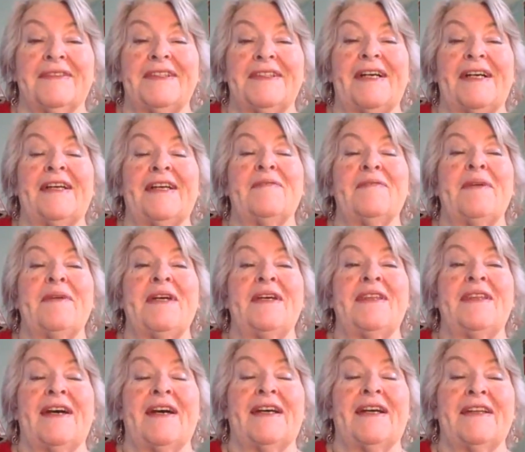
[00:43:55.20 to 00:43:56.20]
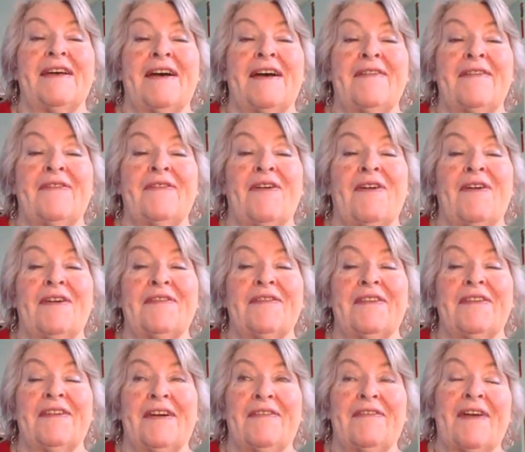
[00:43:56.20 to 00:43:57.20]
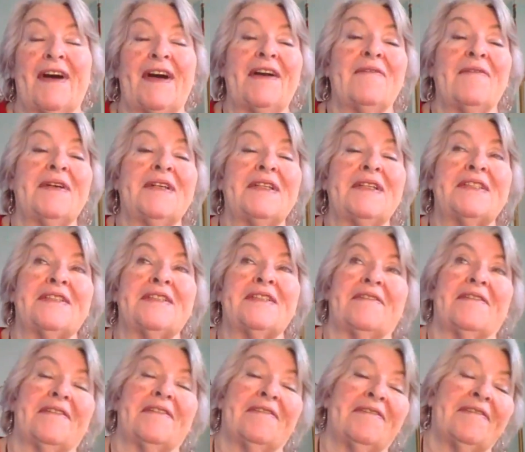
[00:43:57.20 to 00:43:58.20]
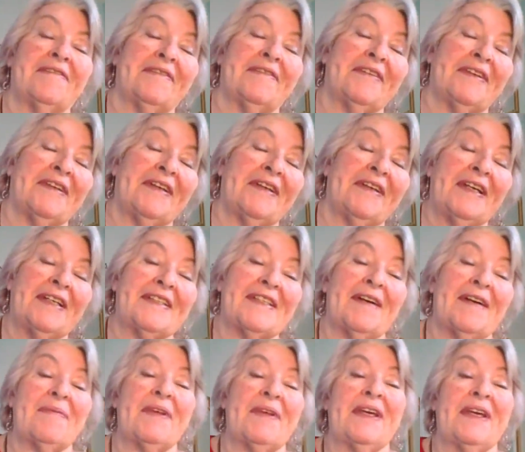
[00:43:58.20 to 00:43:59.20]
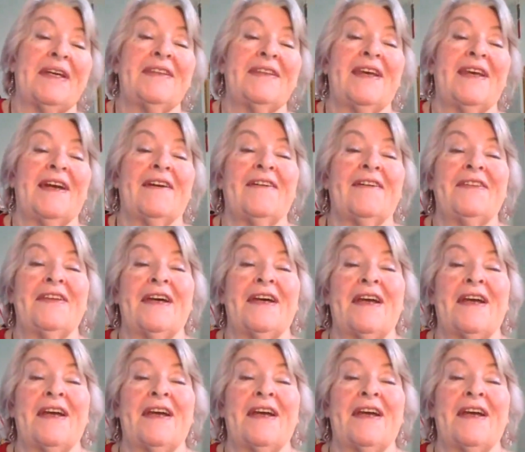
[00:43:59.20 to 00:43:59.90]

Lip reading: Telling me that I've got a virus or something in there, and then